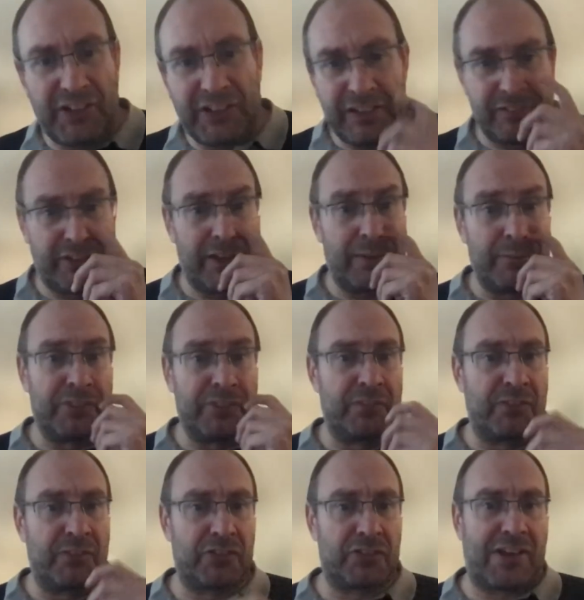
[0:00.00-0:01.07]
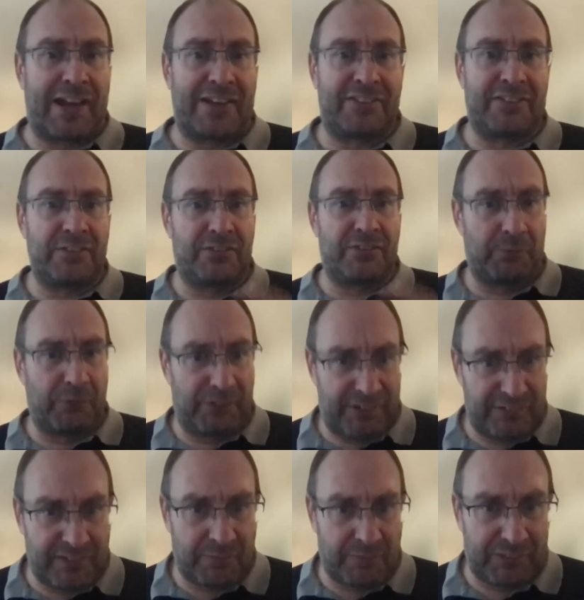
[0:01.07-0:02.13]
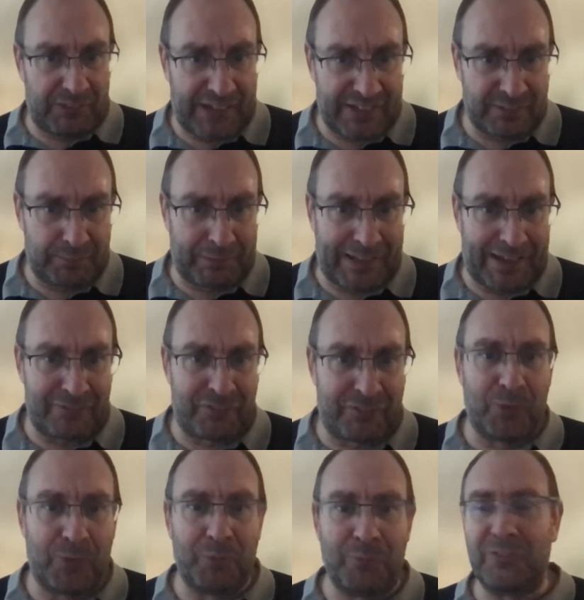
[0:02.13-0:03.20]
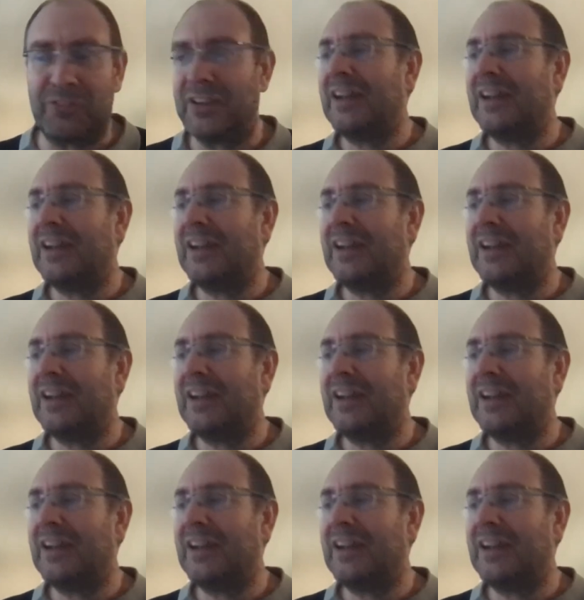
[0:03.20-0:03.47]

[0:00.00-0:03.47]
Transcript: in terms of the strategy of some of the general ledger platforms.